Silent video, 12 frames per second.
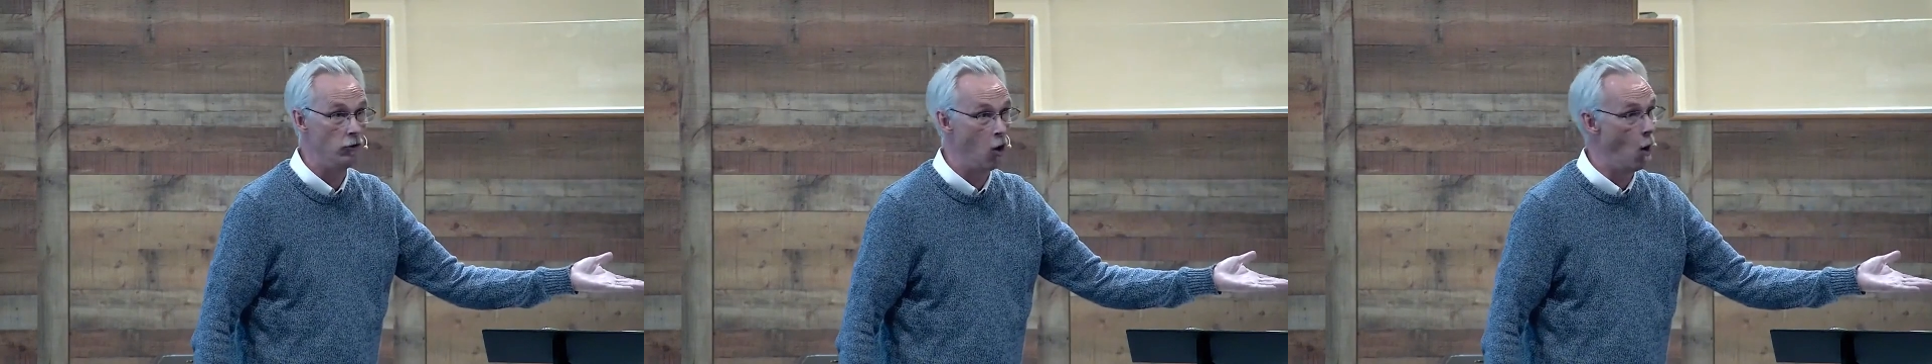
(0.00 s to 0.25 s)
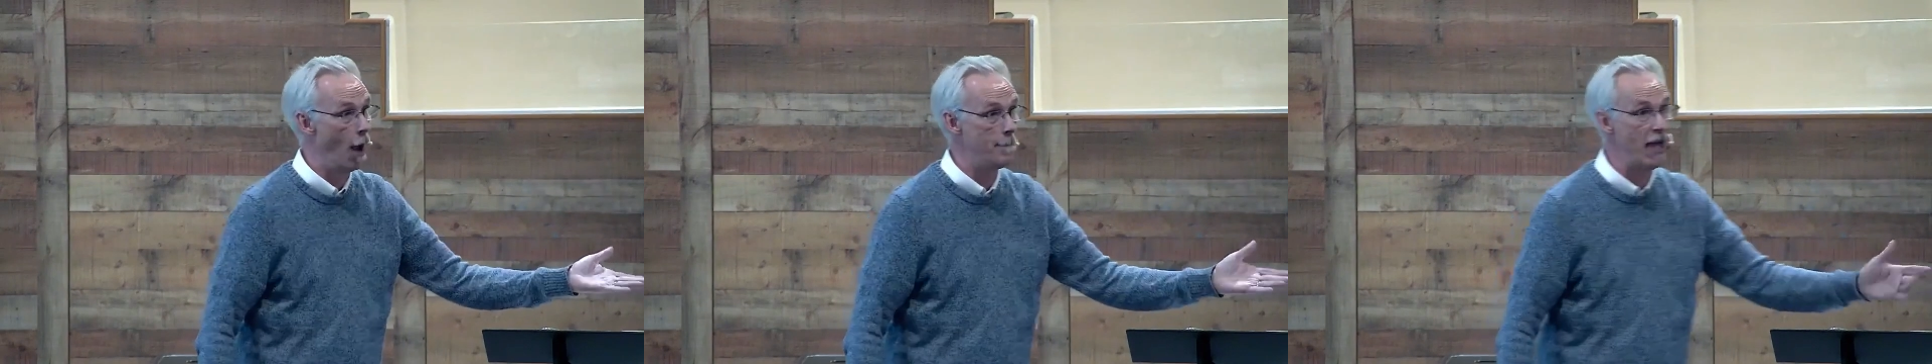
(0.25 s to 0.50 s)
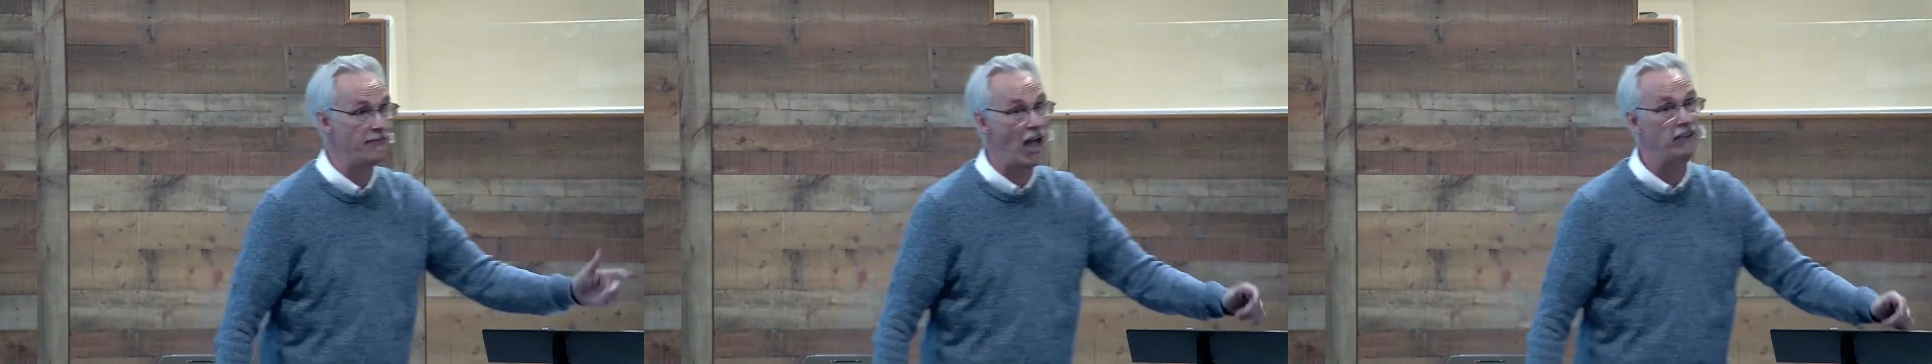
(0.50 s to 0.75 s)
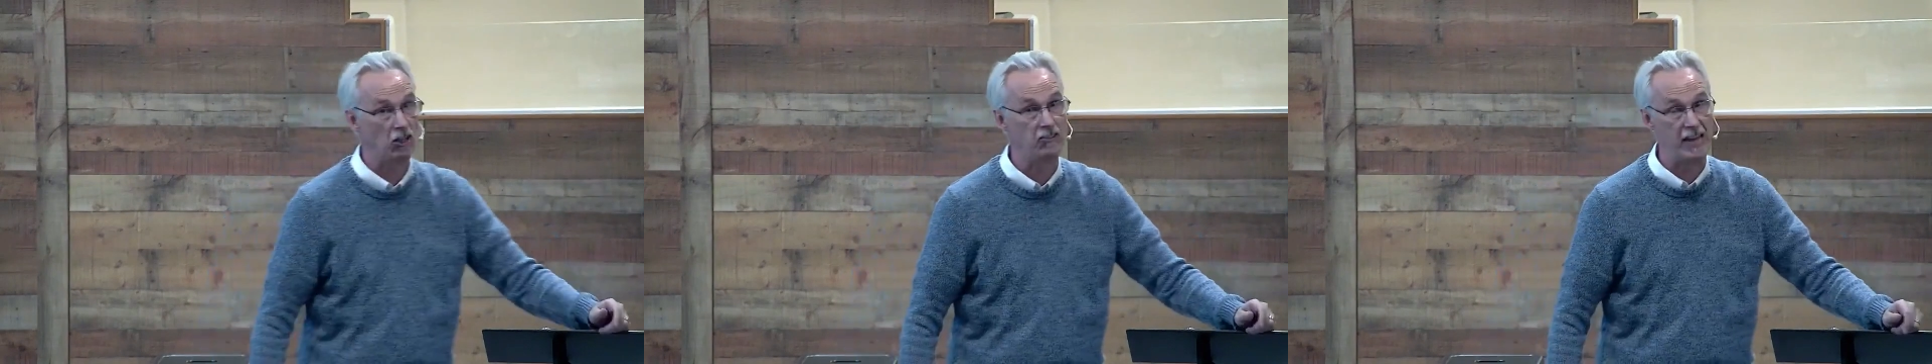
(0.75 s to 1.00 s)
Oh, I bet
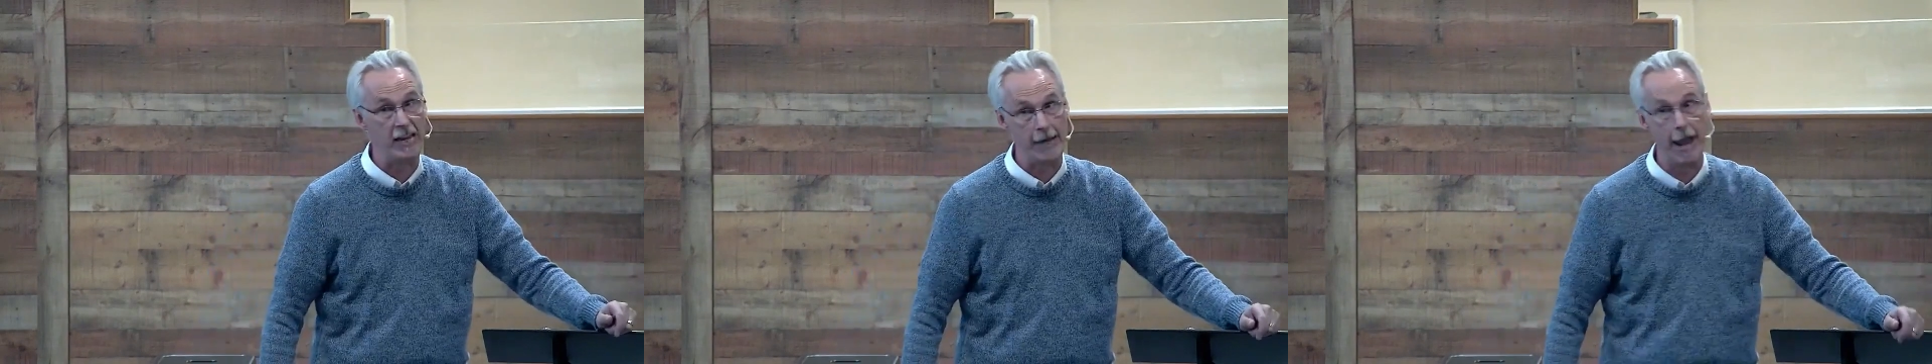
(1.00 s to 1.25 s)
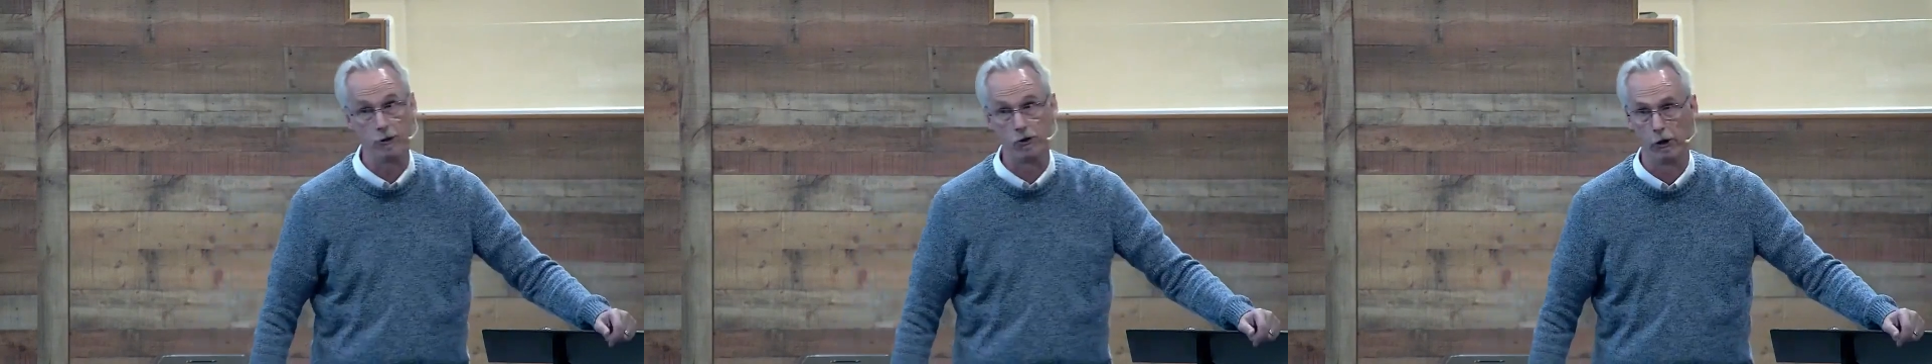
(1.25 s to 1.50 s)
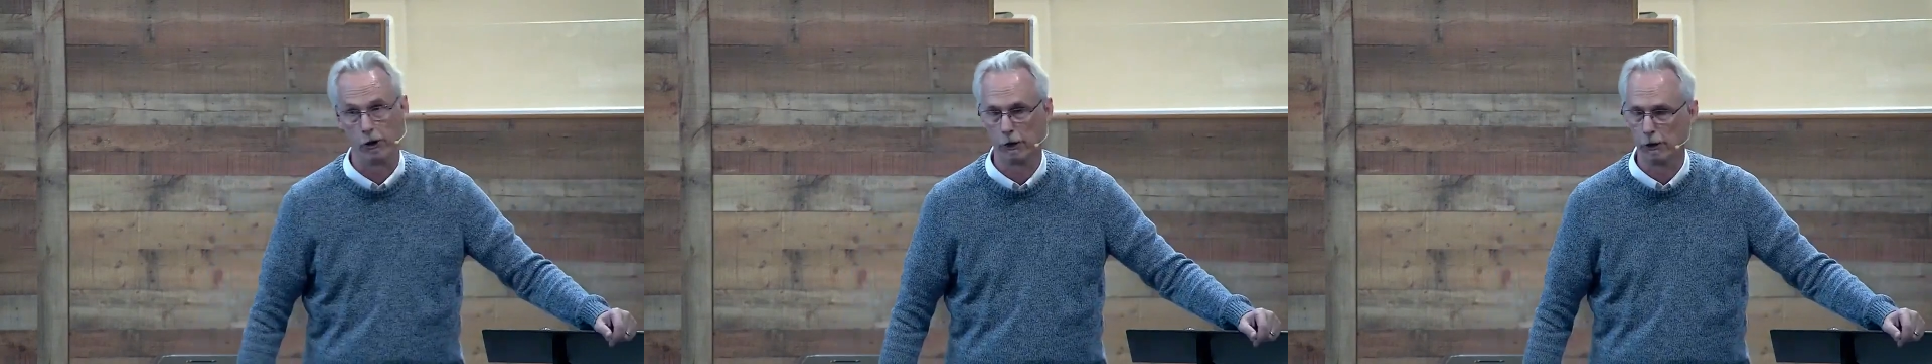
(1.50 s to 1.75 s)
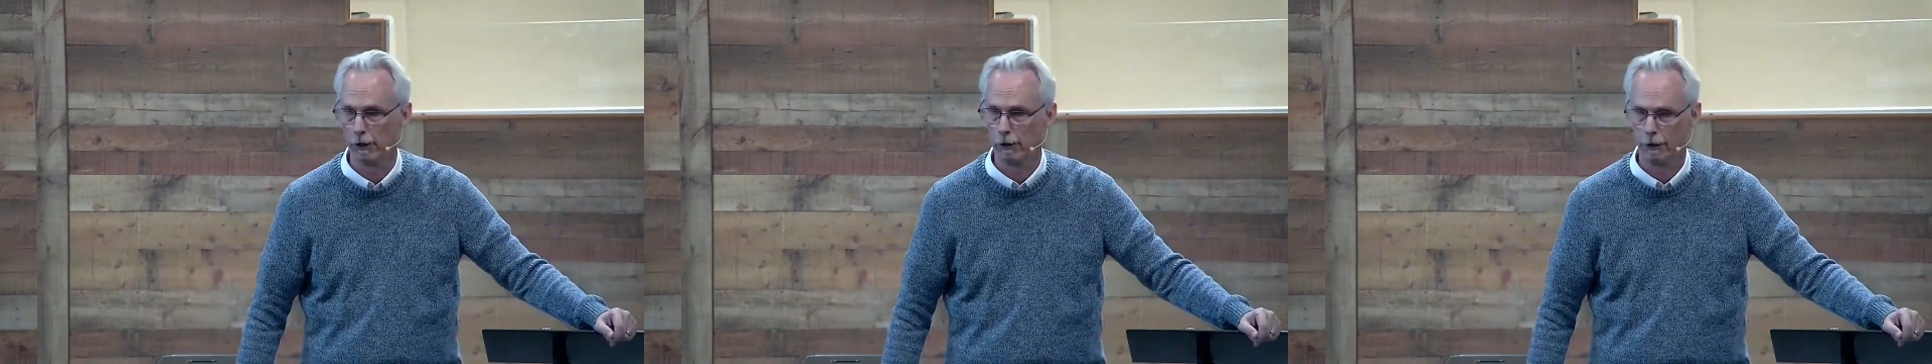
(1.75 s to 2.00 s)
that's a teenager.
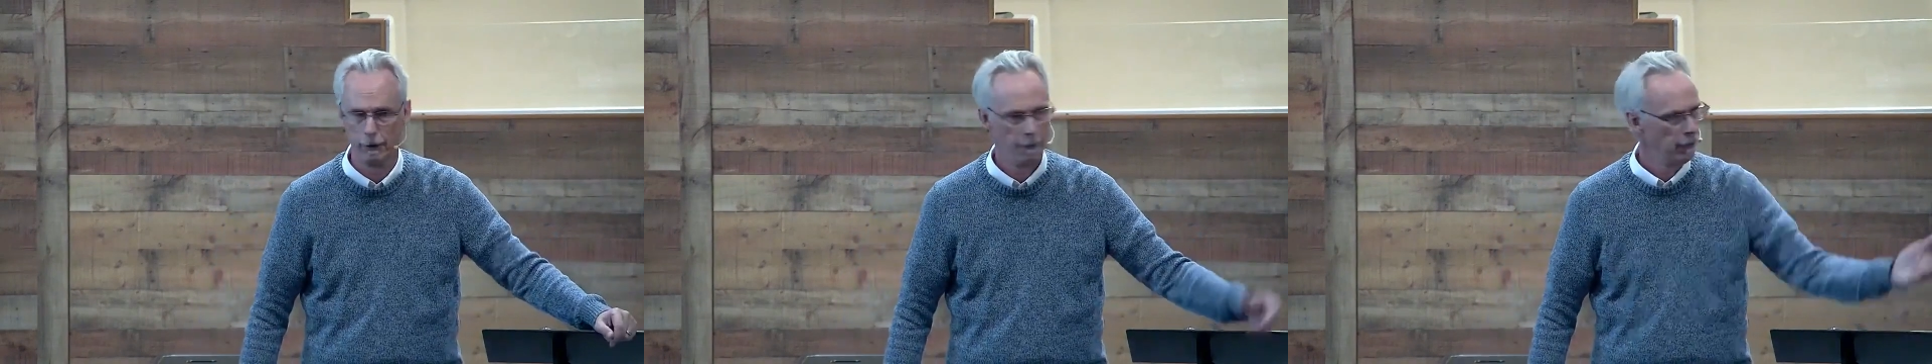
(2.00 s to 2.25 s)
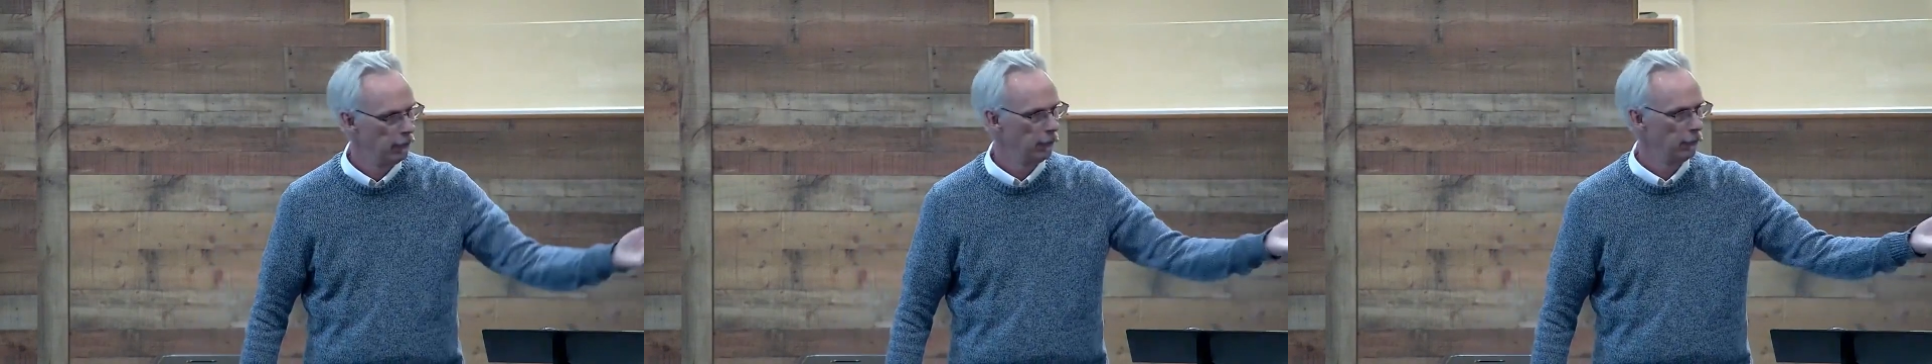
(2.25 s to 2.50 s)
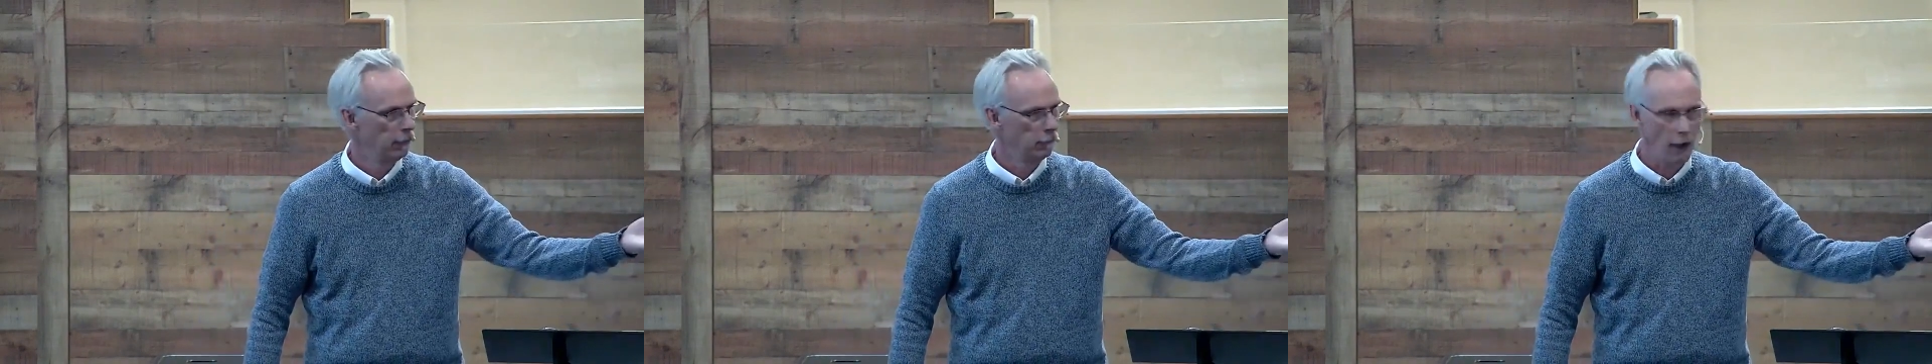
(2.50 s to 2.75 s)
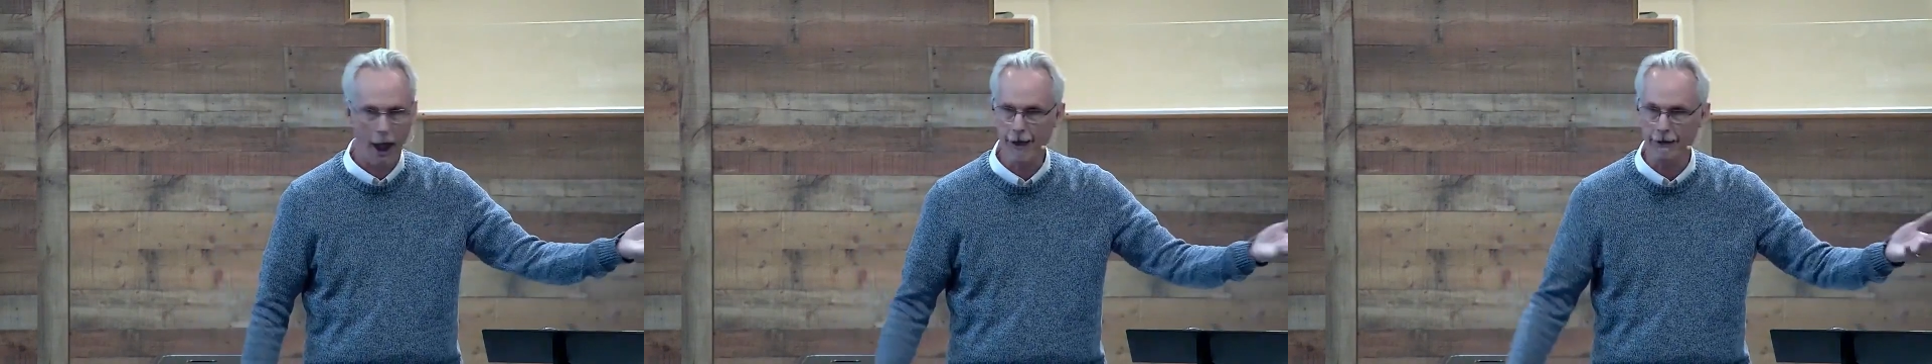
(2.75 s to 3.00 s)

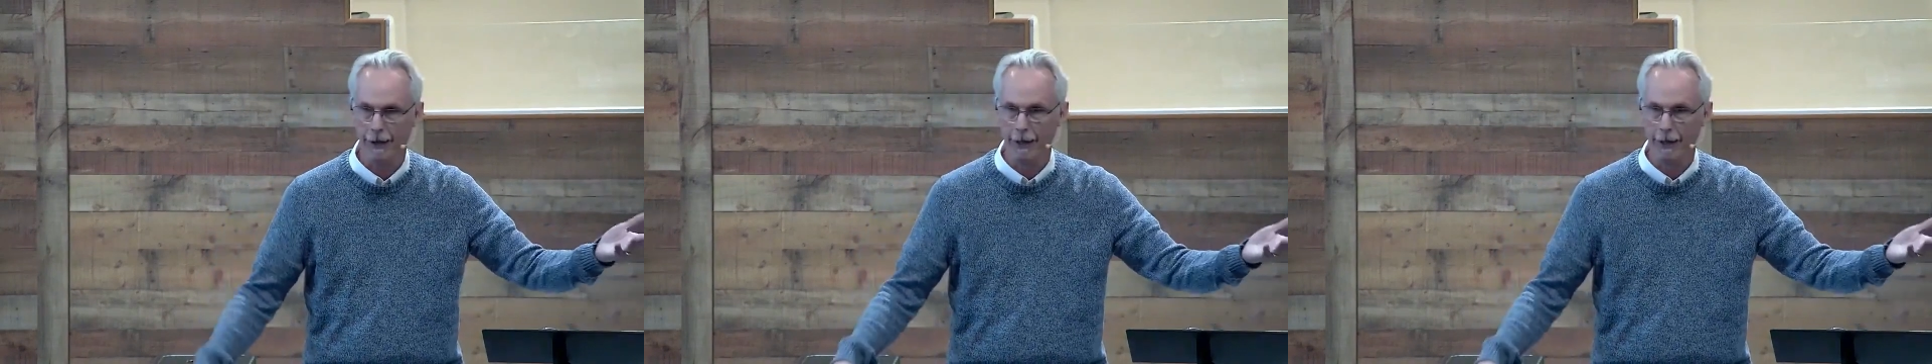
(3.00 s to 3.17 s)
Right?